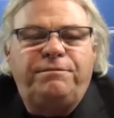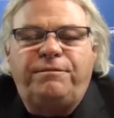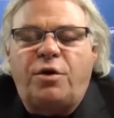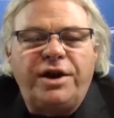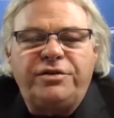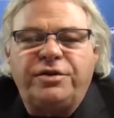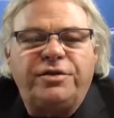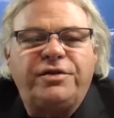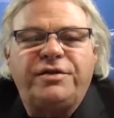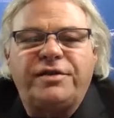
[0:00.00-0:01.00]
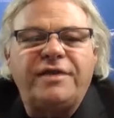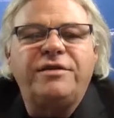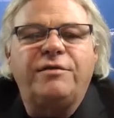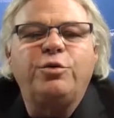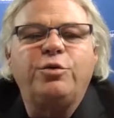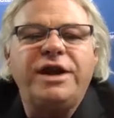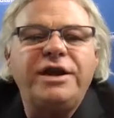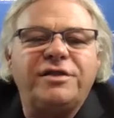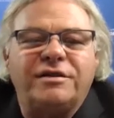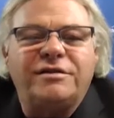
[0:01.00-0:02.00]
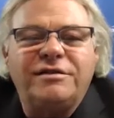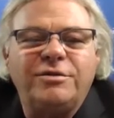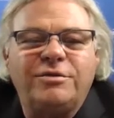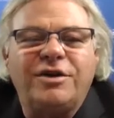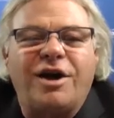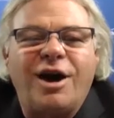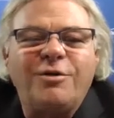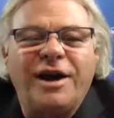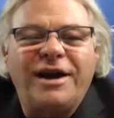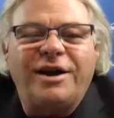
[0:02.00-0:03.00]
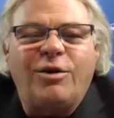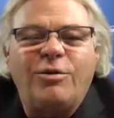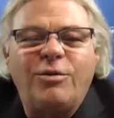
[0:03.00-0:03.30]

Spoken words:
voice or sense of reason to talk radio,